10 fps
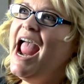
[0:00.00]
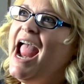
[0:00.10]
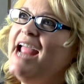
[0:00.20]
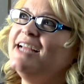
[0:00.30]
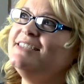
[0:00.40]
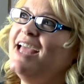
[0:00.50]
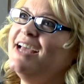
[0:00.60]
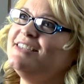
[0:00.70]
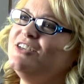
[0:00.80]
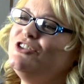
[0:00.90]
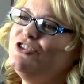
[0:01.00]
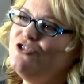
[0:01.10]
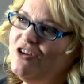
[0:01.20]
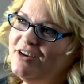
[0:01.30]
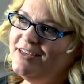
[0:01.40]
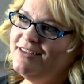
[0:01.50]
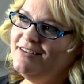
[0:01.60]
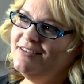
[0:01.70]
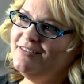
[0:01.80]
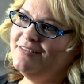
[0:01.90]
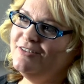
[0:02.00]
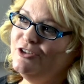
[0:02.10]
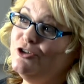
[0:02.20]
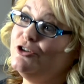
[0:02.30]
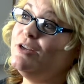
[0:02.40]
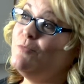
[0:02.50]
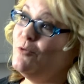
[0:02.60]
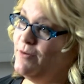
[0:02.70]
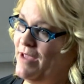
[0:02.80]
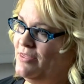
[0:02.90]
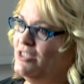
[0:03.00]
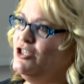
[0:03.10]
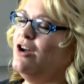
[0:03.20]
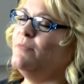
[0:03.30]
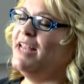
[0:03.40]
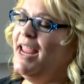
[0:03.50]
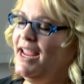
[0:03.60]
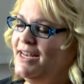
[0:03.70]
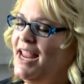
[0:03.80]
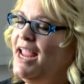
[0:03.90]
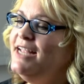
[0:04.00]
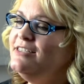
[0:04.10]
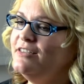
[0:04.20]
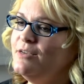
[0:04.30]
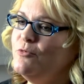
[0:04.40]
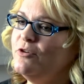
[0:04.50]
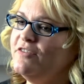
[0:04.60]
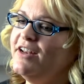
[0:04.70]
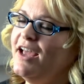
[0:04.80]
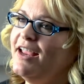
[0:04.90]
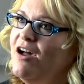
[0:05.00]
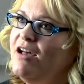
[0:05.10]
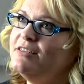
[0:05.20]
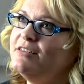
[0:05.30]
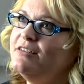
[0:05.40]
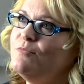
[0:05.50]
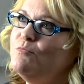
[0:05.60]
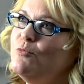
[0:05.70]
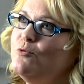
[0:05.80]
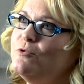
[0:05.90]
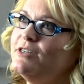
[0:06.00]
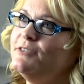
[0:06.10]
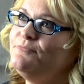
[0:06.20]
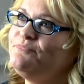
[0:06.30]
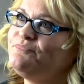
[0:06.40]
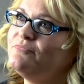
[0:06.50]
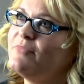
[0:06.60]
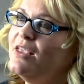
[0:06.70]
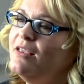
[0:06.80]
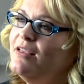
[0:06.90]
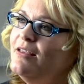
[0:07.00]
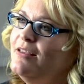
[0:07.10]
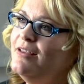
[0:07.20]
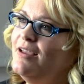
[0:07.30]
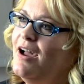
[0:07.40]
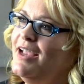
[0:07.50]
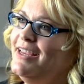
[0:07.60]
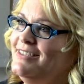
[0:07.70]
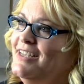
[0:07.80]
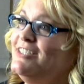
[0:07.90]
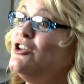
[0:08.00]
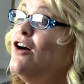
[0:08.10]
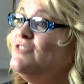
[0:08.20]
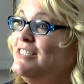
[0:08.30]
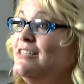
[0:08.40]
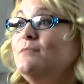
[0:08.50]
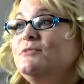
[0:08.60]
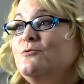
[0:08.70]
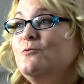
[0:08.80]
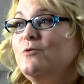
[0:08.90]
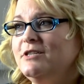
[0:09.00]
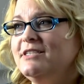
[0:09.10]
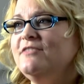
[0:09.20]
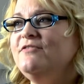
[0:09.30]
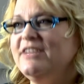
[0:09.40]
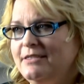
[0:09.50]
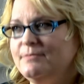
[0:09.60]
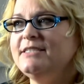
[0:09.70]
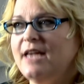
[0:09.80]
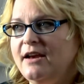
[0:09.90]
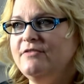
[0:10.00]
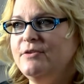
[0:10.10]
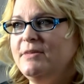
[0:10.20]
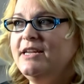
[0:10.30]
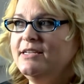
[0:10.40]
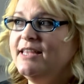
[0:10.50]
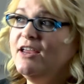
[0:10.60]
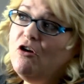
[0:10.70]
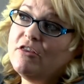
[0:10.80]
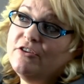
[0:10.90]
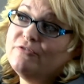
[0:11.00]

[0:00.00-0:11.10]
And as I started learning more about the job and handling more of it, I got more, I guess I softened up towards the victim side of it, because they're